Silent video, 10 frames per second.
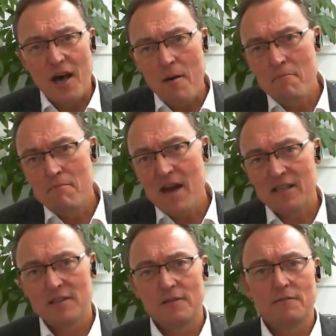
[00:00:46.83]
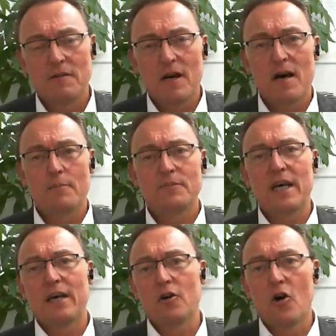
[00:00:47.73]
a massive
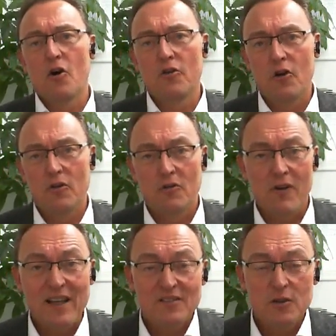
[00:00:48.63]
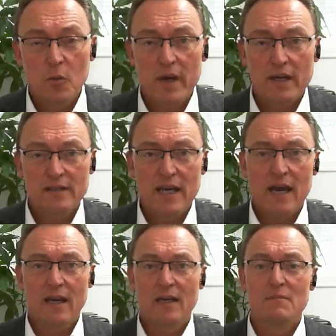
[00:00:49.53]
uptake on ransomware
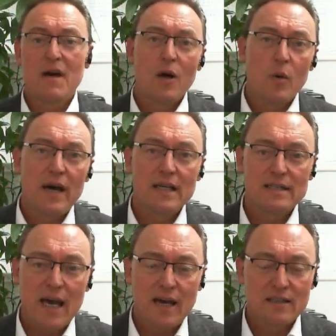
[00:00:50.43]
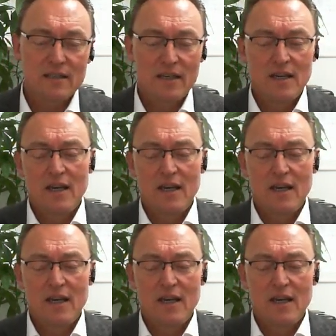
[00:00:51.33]
attack and malware attacks.